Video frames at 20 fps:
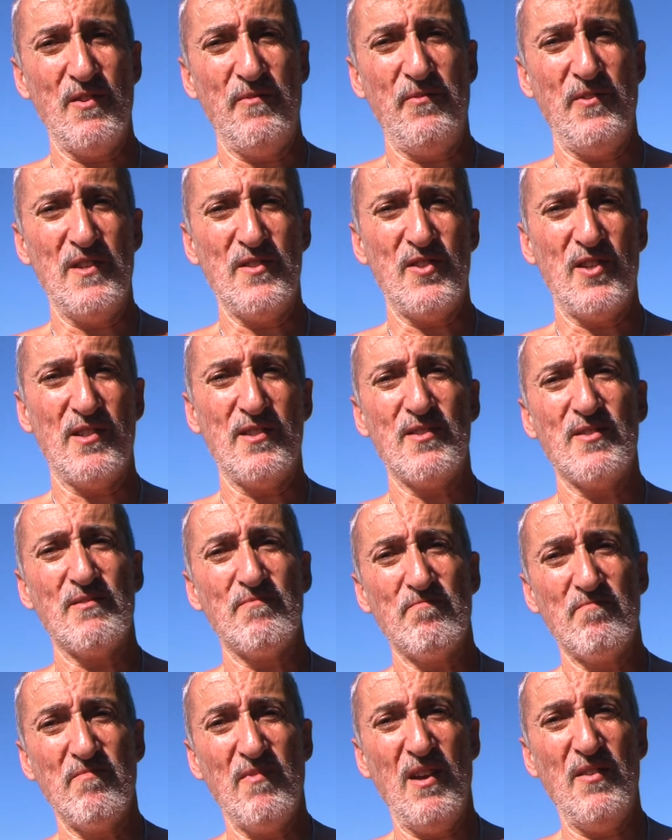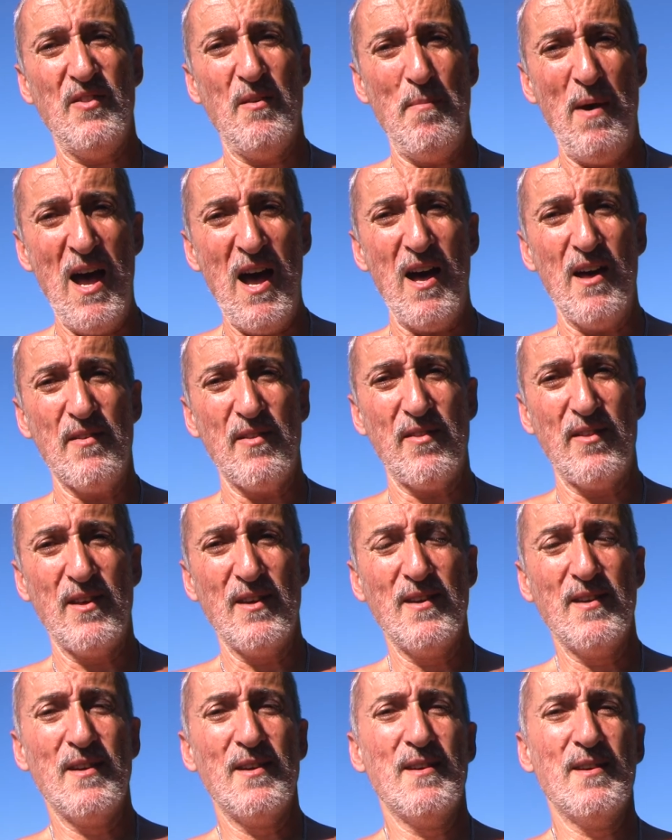the physics and the math.
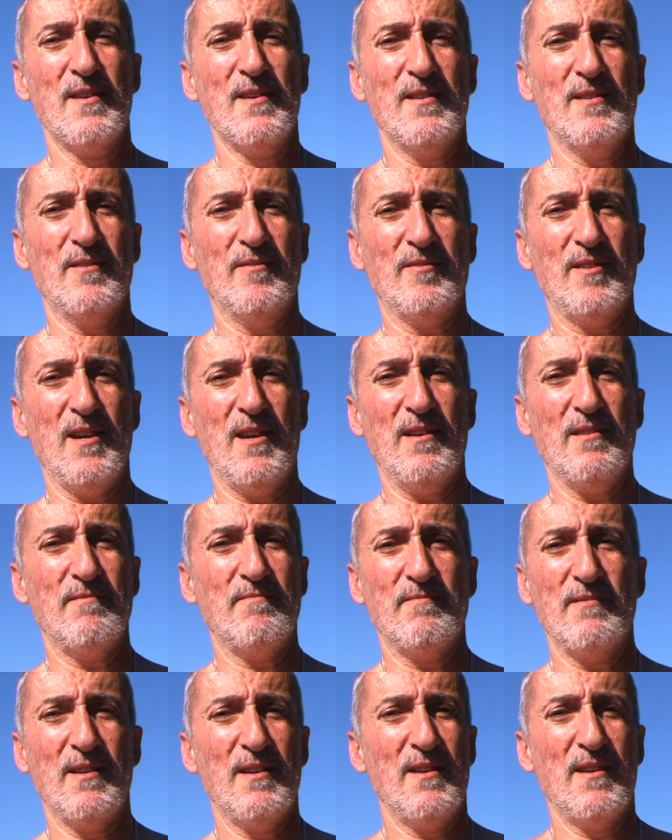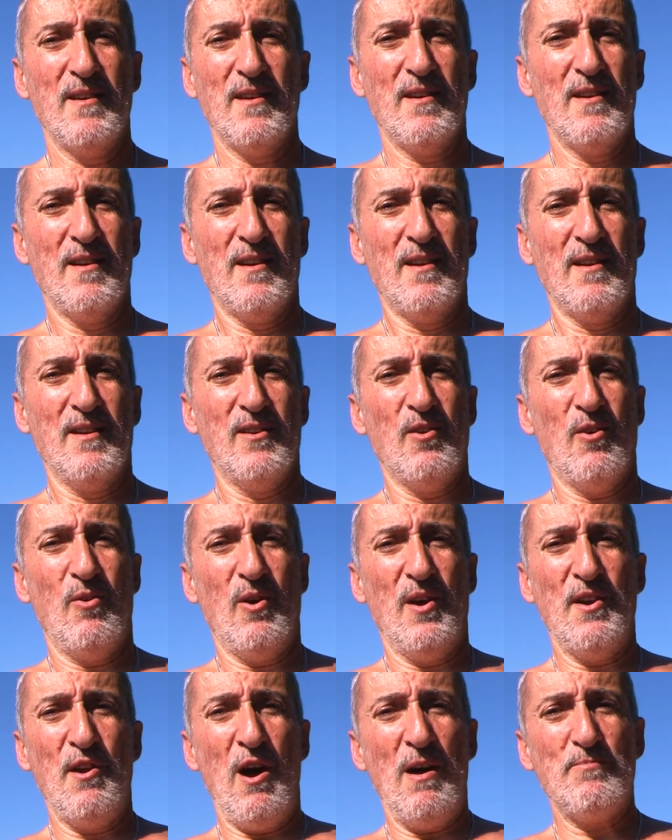Okay. You
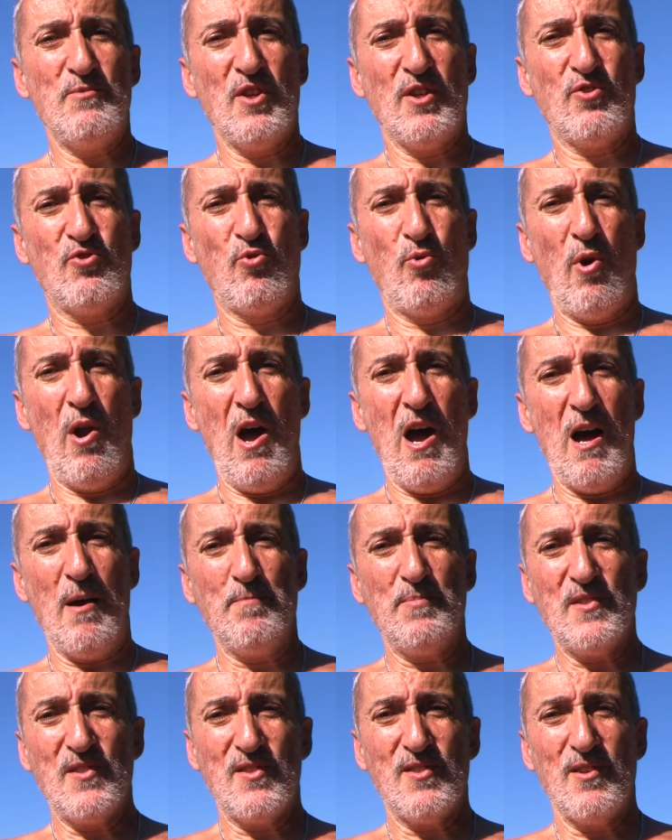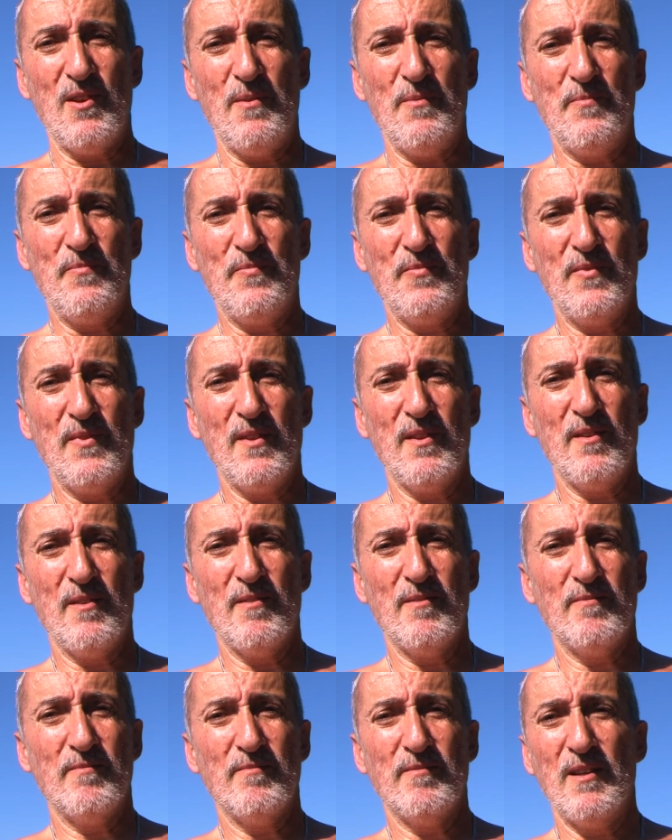know, an object drops.
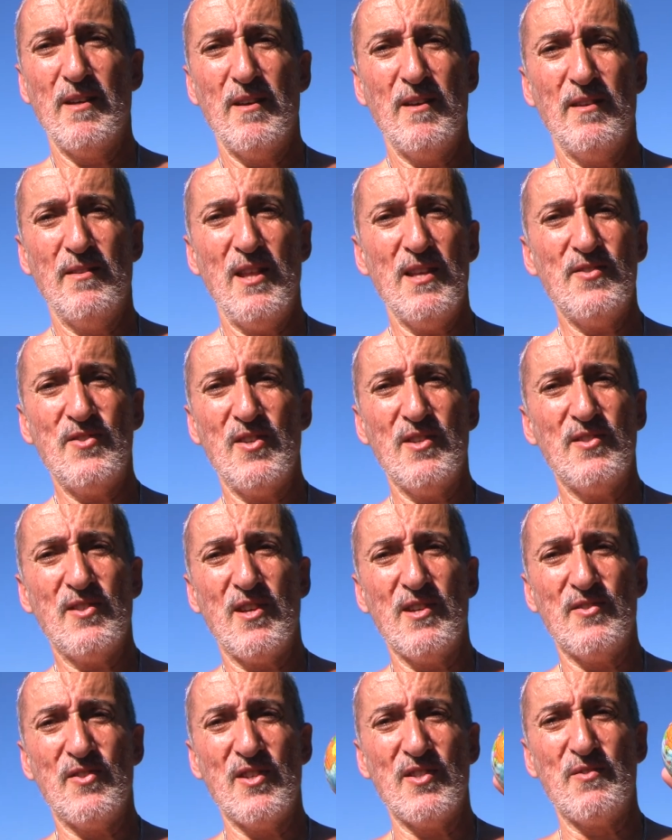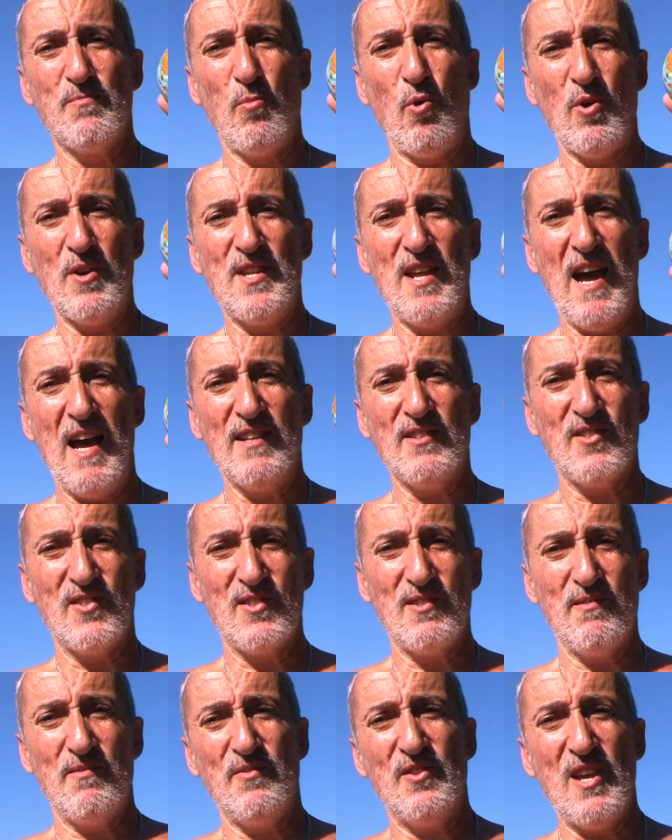That's just because it's more
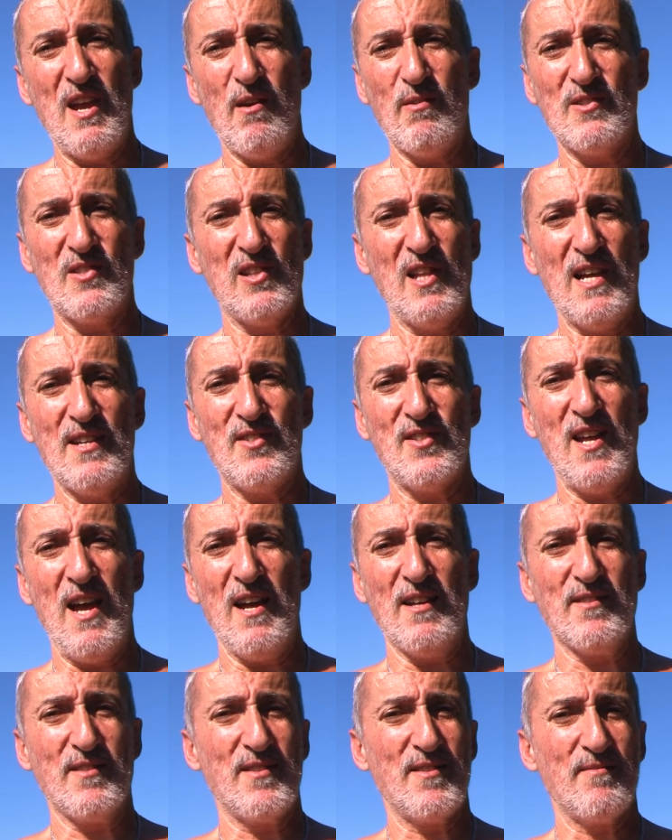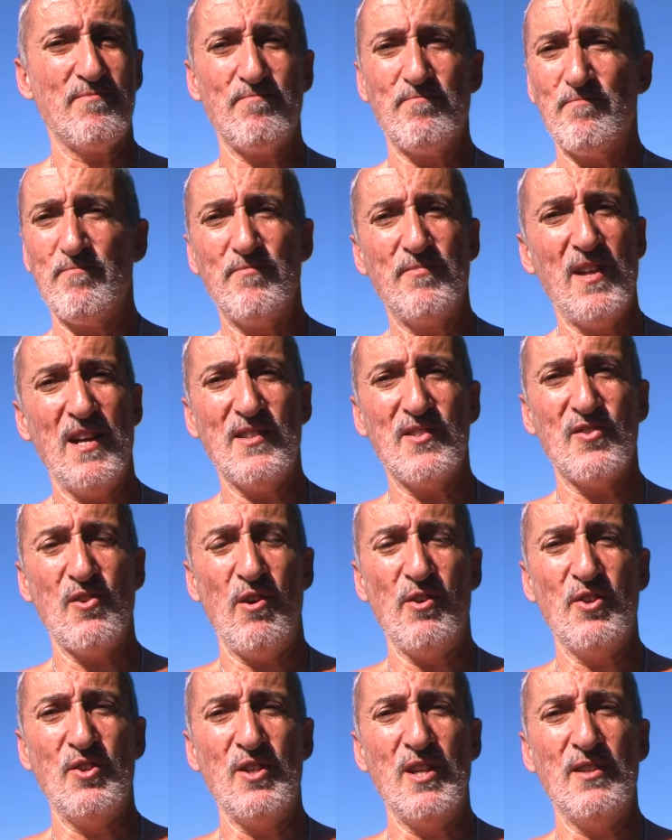dense. The air is less dense. That's
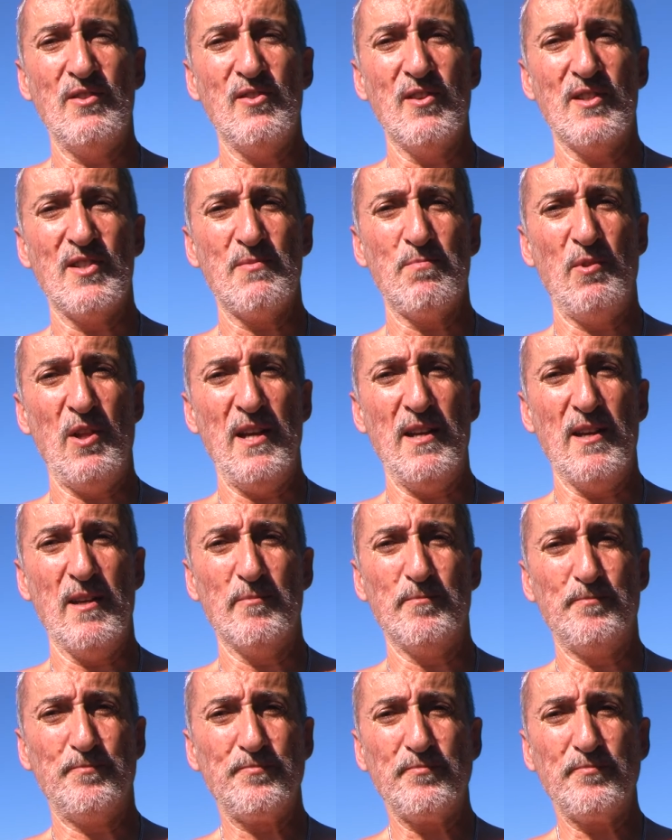all you need to explain it.